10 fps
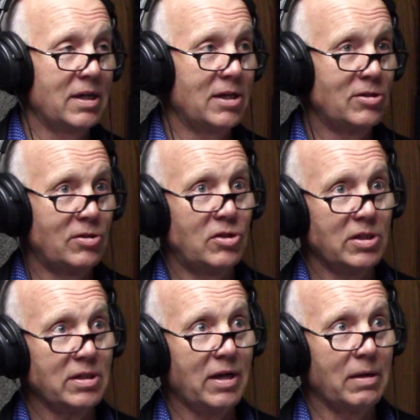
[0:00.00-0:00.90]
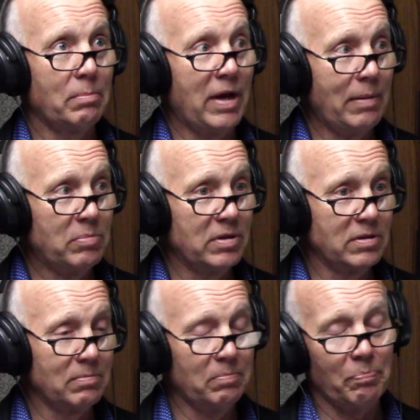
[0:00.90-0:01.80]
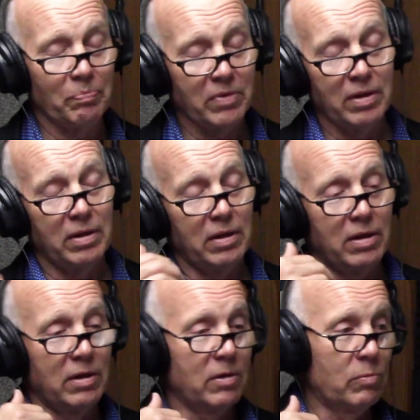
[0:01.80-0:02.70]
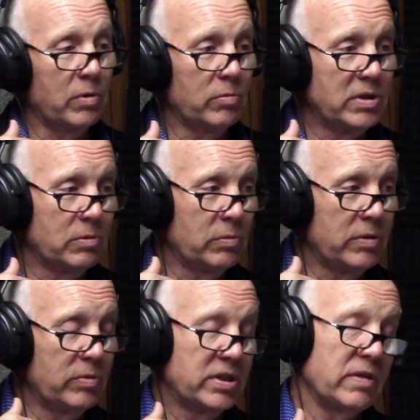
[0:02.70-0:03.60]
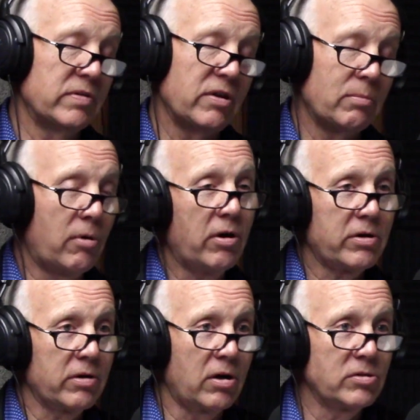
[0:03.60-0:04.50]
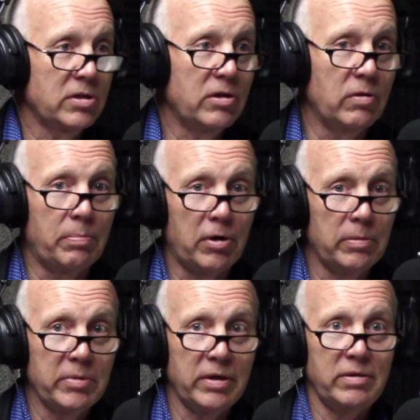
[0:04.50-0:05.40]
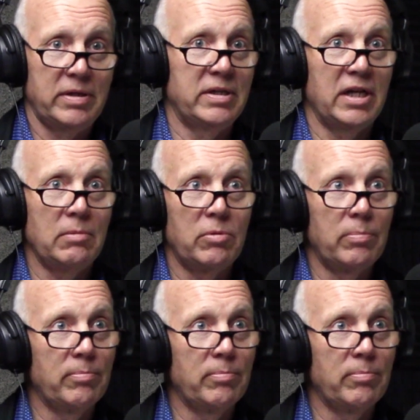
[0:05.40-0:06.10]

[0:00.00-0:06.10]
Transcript: And just like baptism, we receive another mark on our soul, a permanent, indelible